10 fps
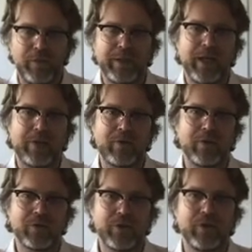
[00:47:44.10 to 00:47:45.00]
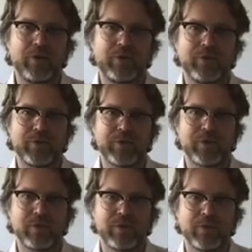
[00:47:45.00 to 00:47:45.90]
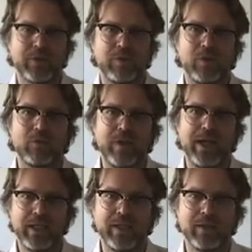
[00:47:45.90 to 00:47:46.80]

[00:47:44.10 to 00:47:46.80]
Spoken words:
the other alternatives already?